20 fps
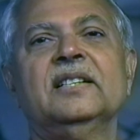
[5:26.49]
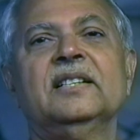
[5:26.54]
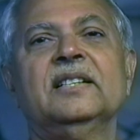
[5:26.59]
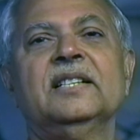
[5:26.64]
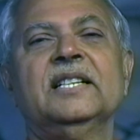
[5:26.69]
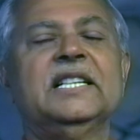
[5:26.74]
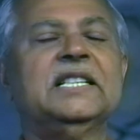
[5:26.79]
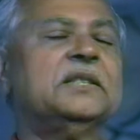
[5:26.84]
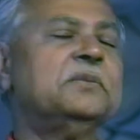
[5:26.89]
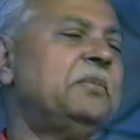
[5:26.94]

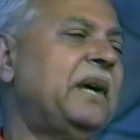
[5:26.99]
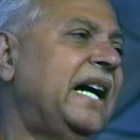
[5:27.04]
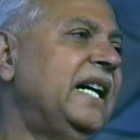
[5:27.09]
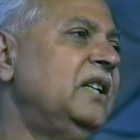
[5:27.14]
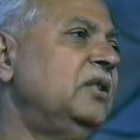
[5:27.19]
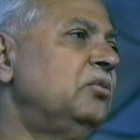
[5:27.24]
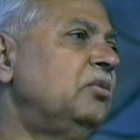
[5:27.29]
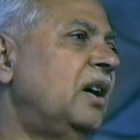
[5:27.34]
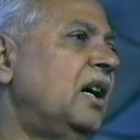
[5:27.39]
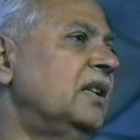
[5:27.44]
His
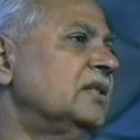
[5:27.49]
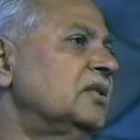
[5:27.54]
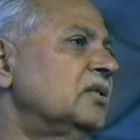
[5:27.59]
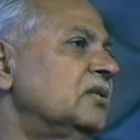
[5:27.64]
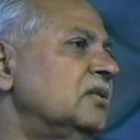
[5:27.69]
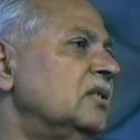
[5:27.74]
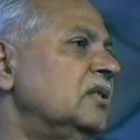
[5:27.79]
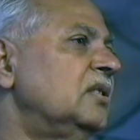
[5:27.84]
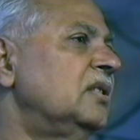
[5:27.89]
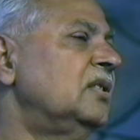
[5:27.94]
mind was
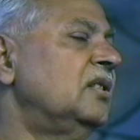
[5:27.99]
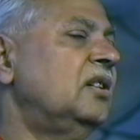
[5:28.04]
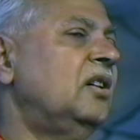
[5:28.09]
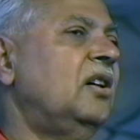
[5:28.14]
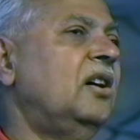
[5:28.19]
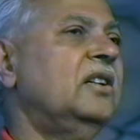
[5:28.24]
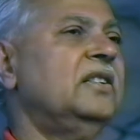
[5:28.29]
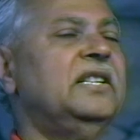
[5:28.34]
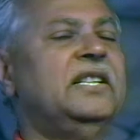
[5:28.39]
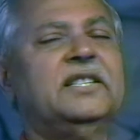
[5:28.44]

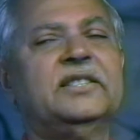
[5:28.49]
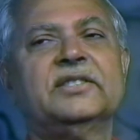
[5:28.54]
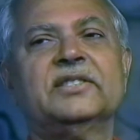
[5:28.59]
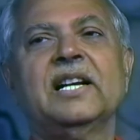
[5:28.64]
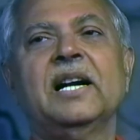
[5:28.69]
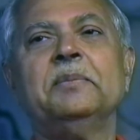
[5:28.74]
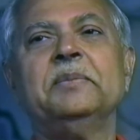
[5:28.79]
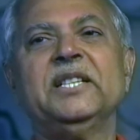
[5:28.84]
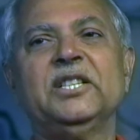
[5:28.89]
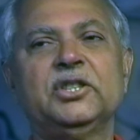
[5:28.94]
on
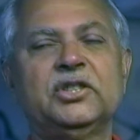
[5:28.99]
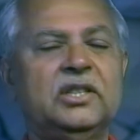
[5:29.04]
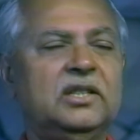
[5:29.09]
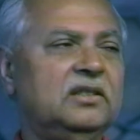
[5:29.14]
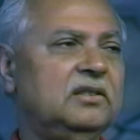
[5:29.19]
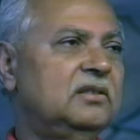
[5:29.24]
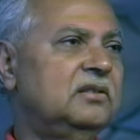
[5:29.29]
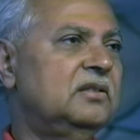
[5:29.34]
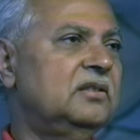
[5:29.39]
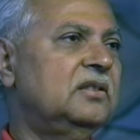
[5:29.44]

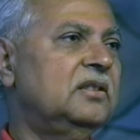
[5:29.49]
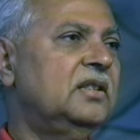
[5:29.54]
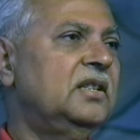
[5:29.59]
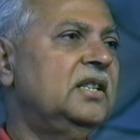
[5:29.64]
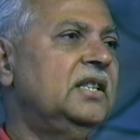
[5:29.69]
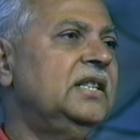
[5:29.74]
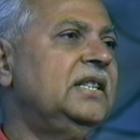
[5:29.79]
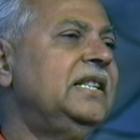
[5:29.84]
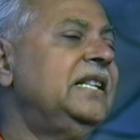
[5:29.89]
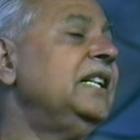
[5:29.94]
examination.
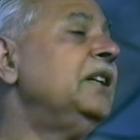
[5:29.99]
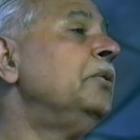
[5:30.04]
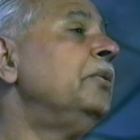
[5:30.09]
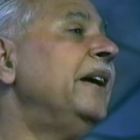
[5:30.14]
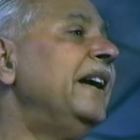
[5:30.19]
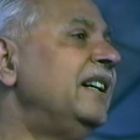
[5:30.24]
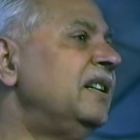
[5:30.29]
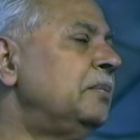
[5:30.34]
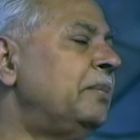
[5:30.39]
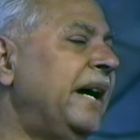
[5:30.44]
He
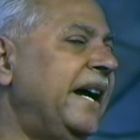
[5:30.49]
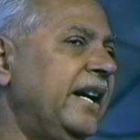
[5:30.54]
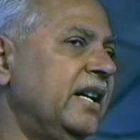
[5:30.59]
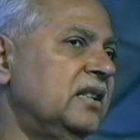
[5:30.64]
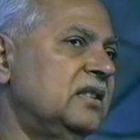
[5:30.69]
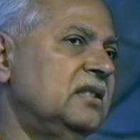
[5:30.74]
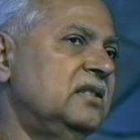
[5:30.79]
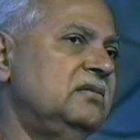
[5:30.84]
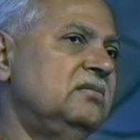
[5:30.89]
went back.